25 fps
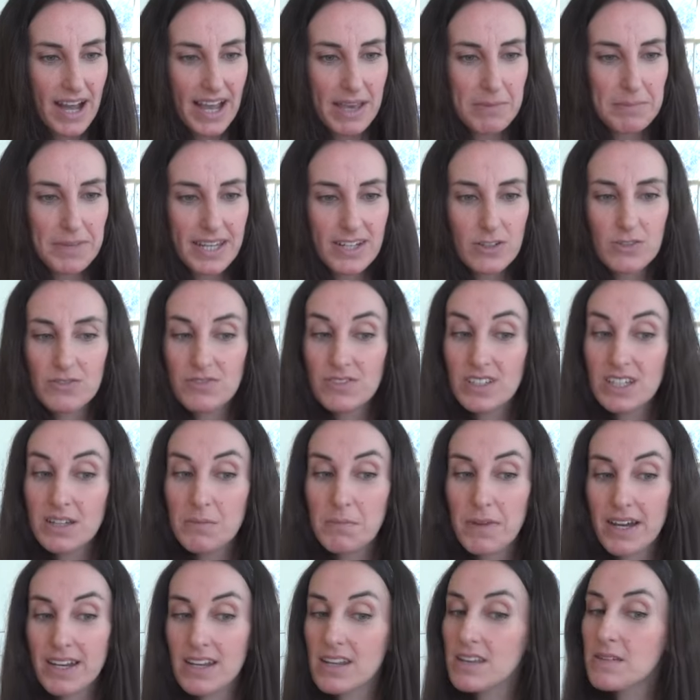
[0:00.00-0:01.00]
by Menno
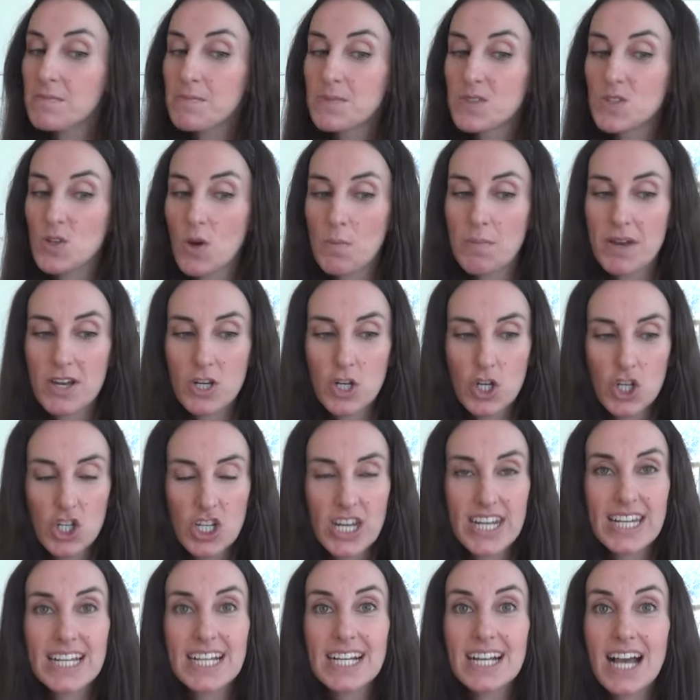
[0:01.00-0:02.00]
Wigman, Im Sommer
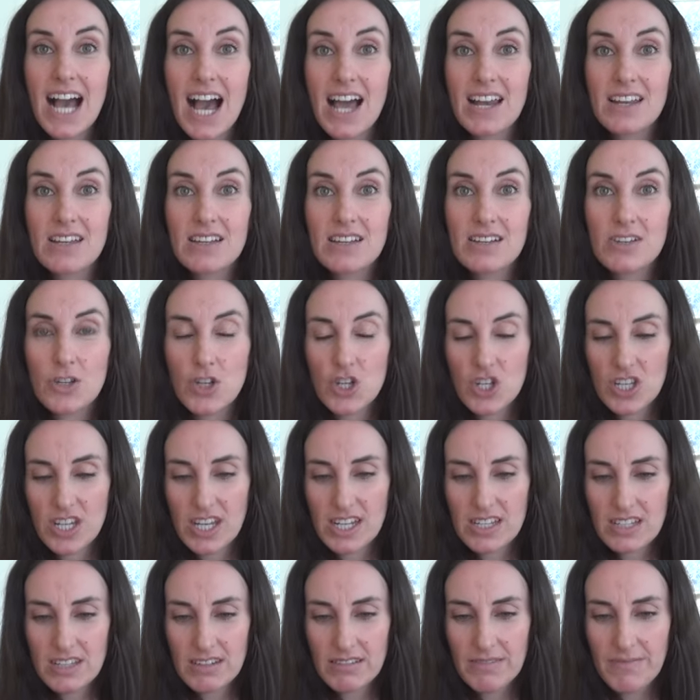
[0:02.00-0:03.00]
stinken alle
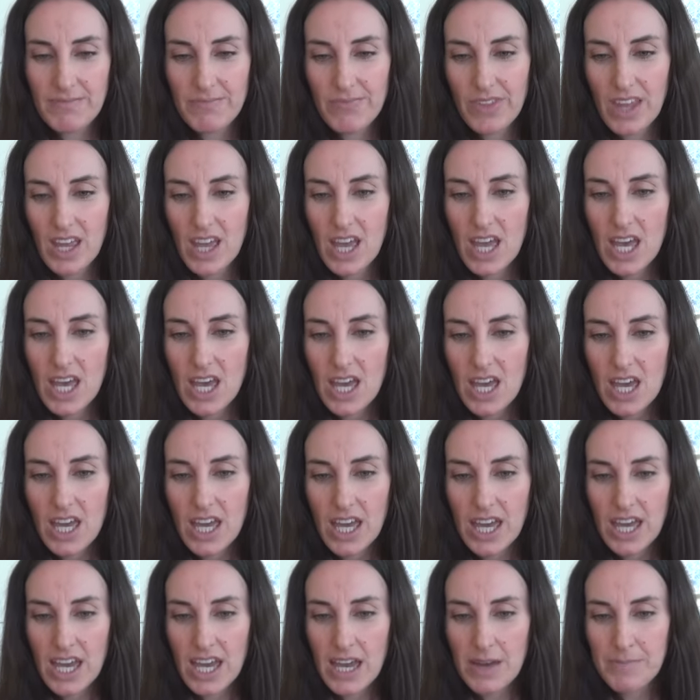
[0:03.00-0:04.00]
Städte.
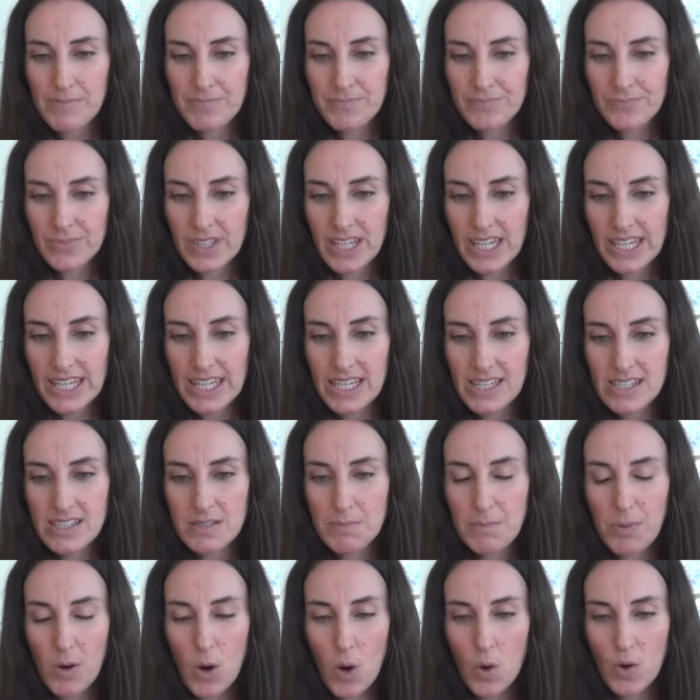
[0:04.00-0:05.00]
Um, he
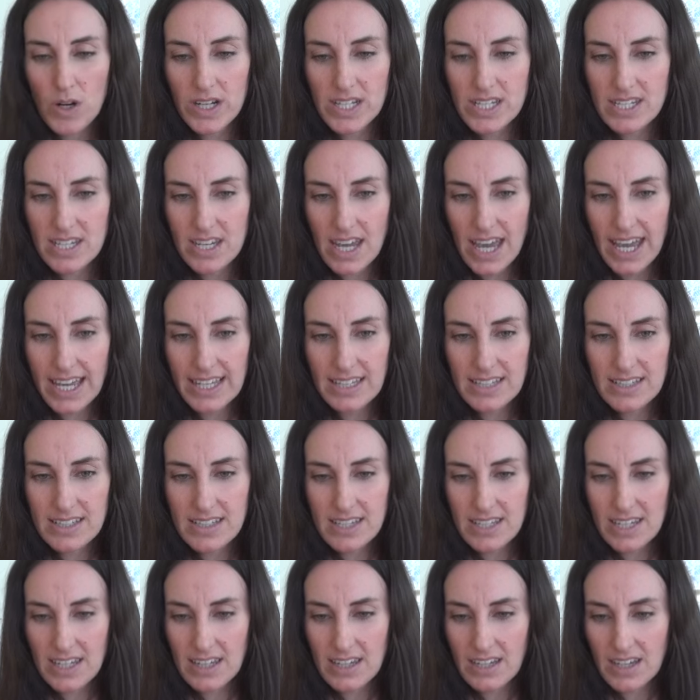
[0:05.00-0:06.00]
is a poet,
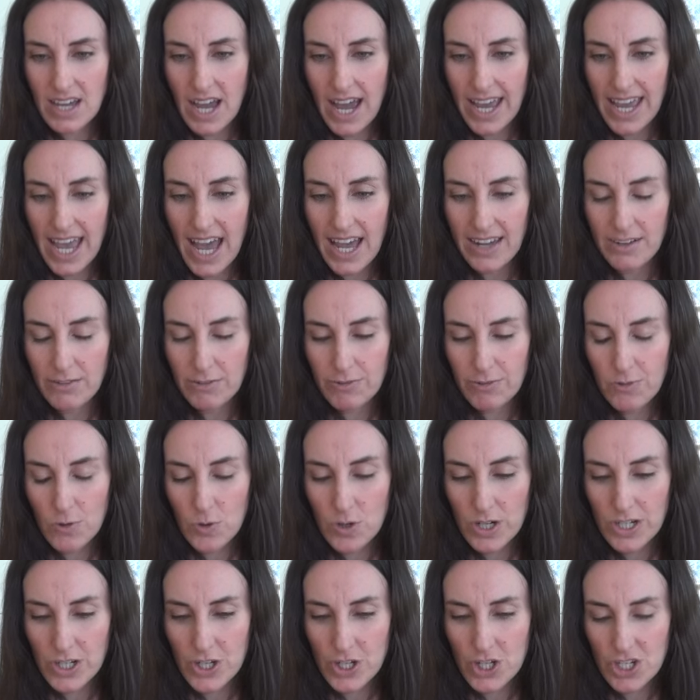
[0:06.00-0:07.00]
and uh, I
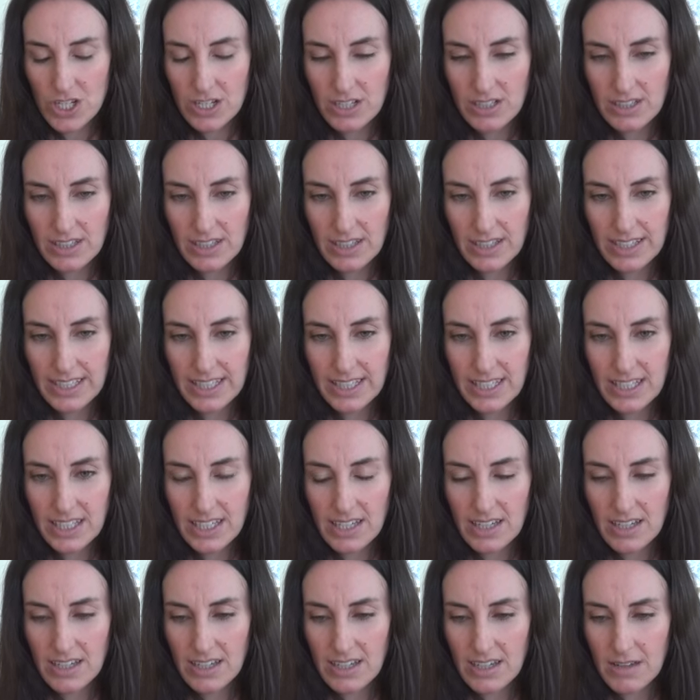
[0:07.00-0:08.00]

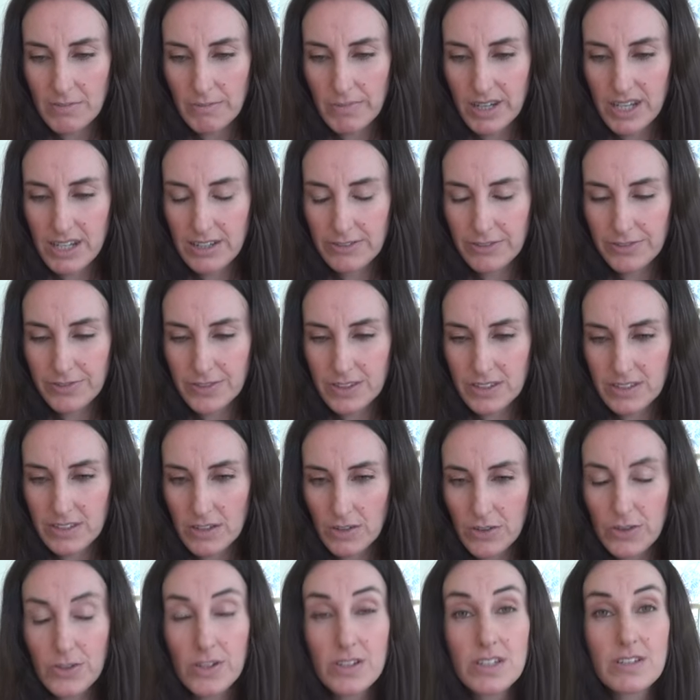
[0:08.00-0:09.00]
unfortunately um, lived
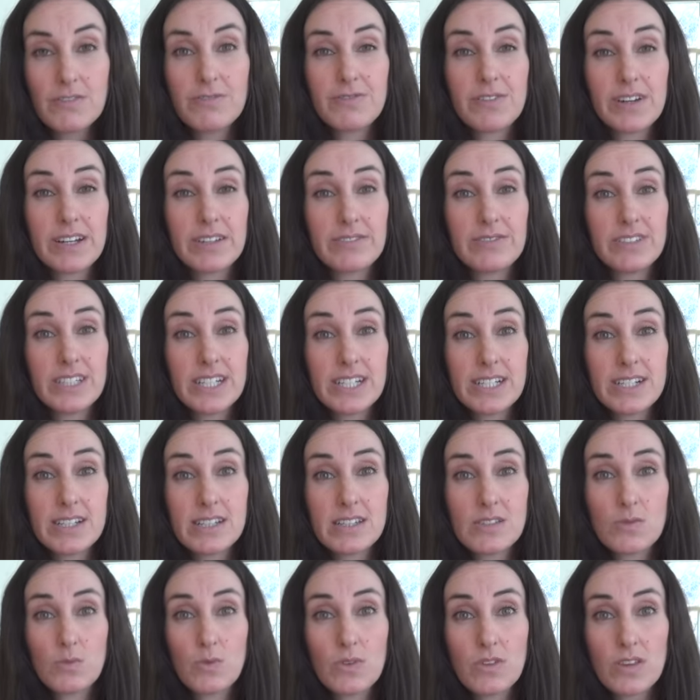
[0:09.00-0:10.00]
35
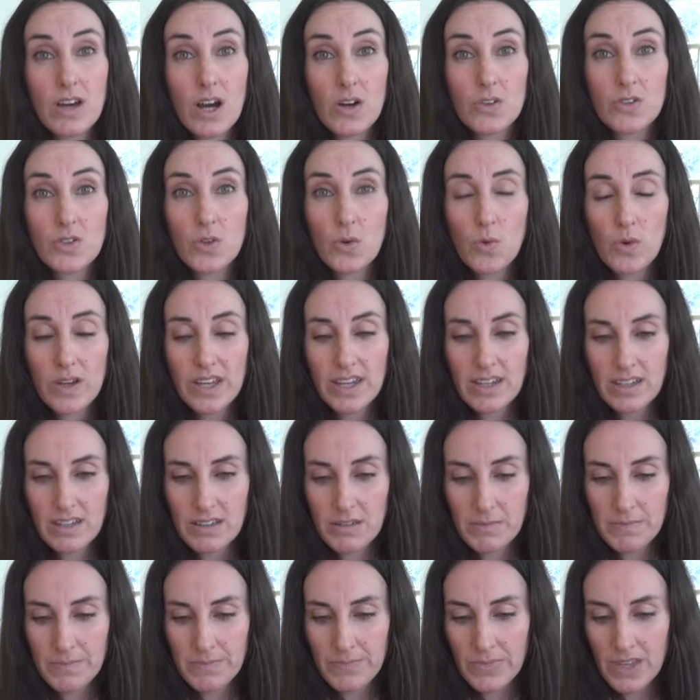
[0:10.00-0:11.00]
years without knowing
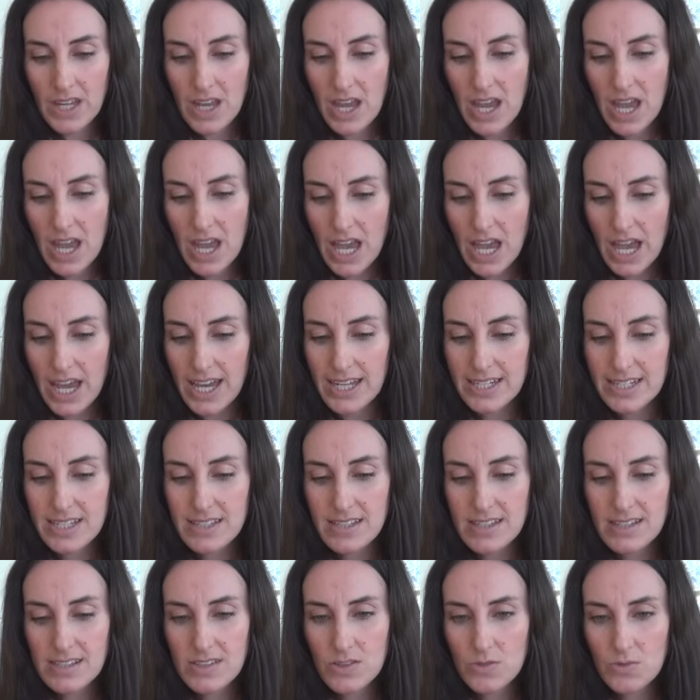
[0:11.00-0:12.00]
him. And
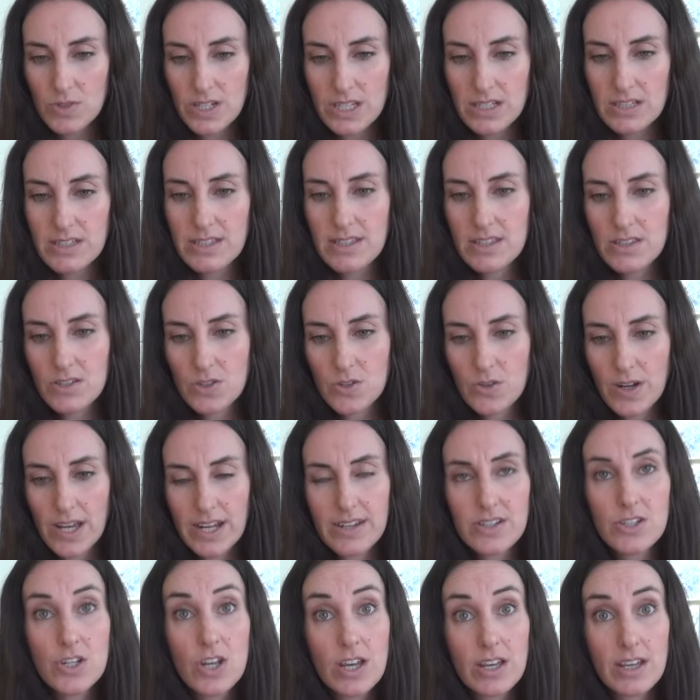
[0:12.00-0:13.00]
this is a real
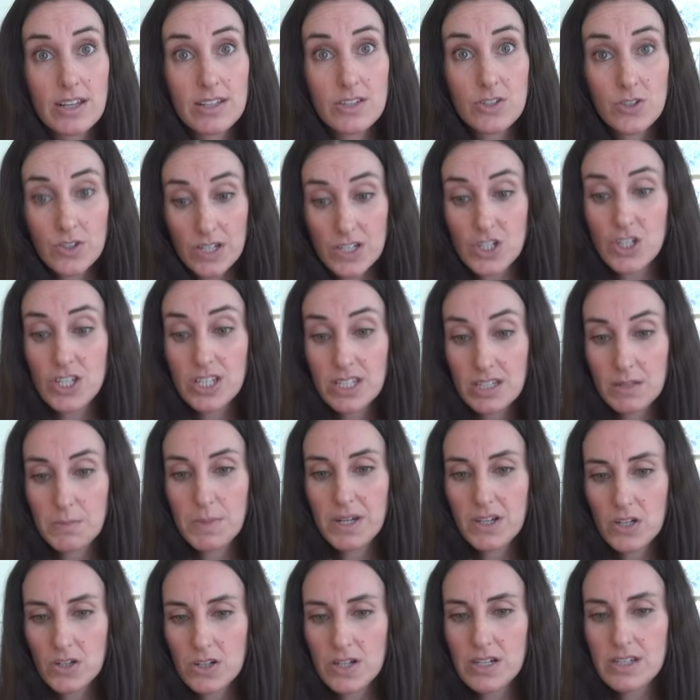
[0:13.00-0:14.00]
tra uh, tragedy
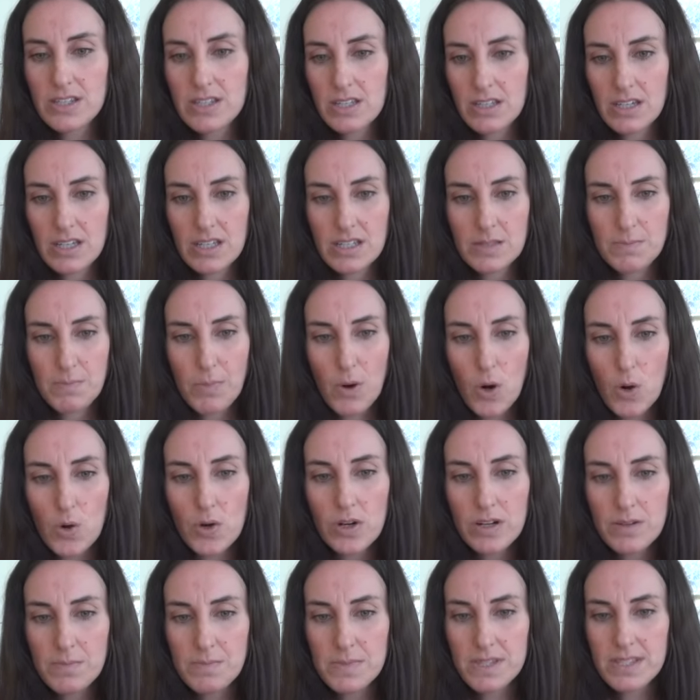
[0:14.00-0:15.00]
because his
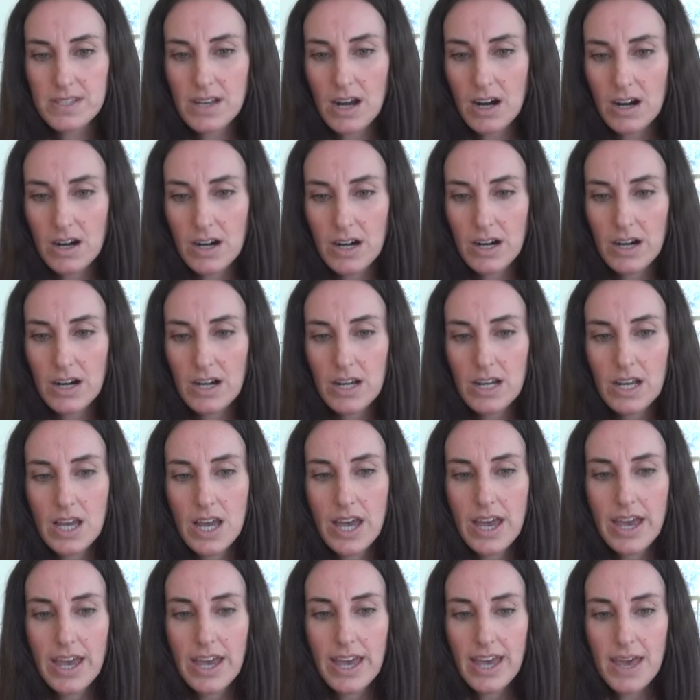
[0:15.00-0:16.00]
poems are
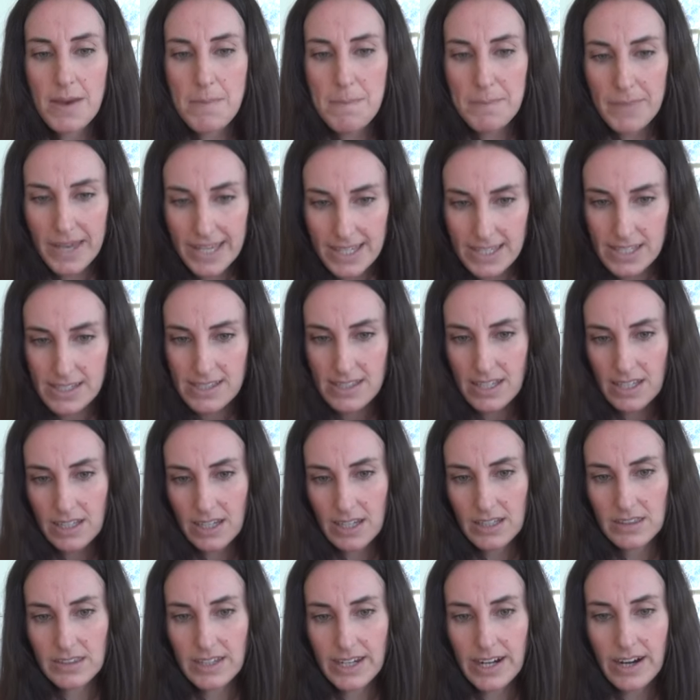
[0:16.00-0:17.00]

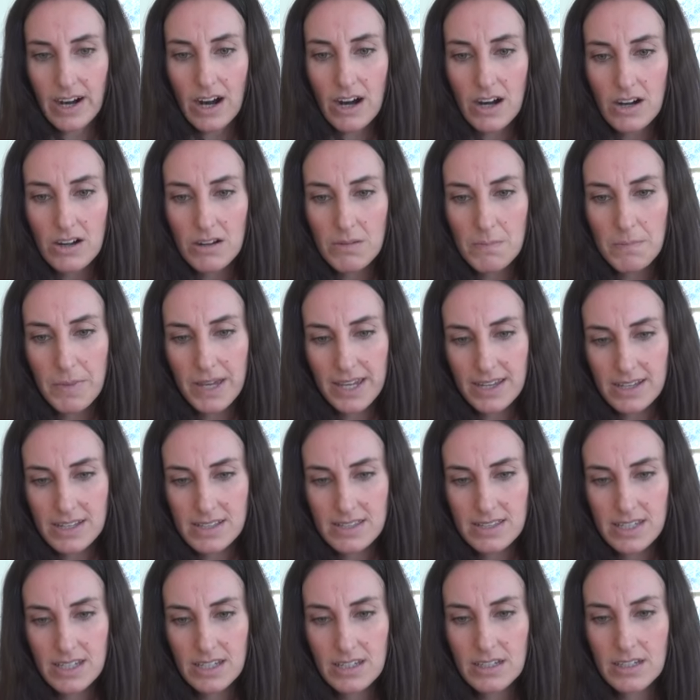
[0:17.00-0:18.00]
amazing, and they are
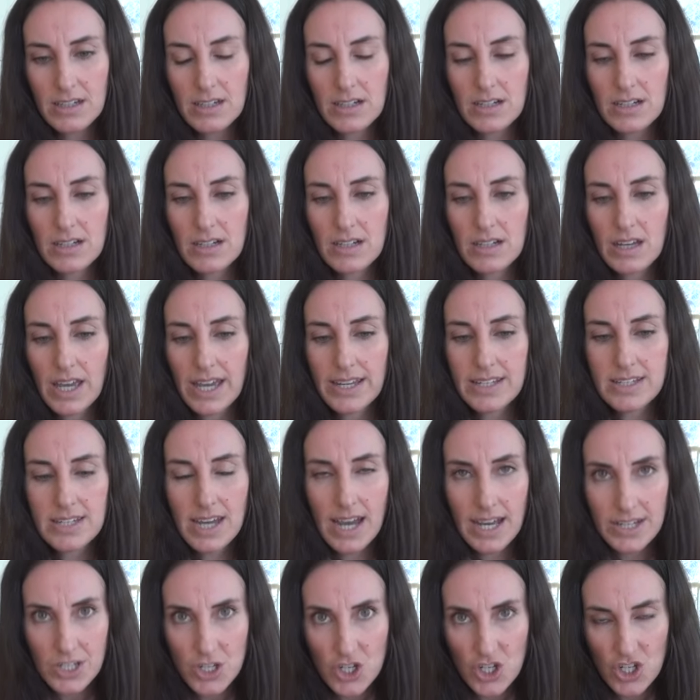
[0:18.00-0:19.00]
amazing uh, and
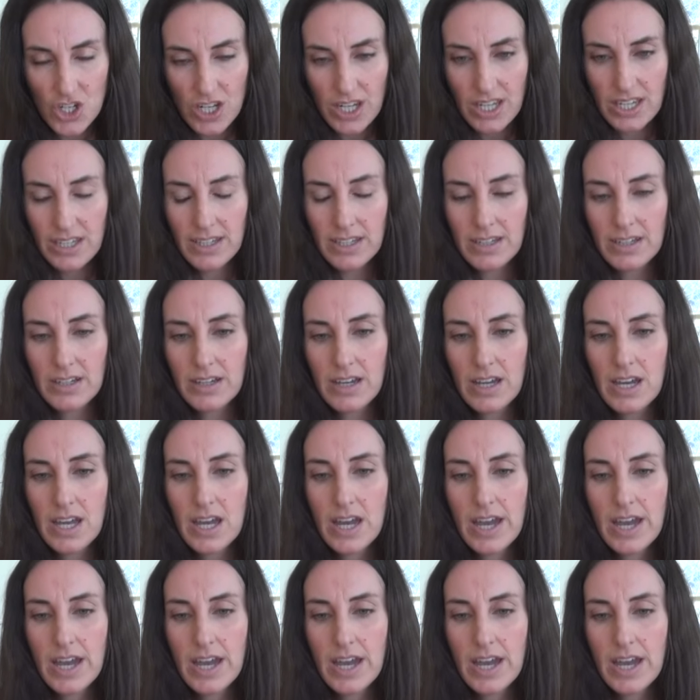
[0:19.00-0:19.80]
touching